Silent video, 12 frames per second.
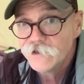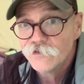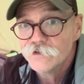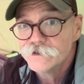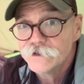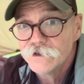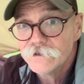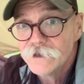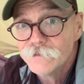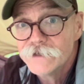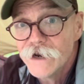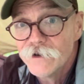through dessert and
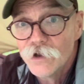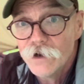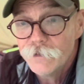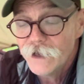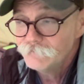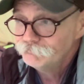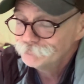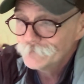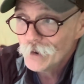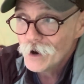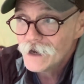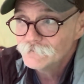I'm tired and go to bed,
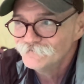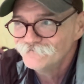great.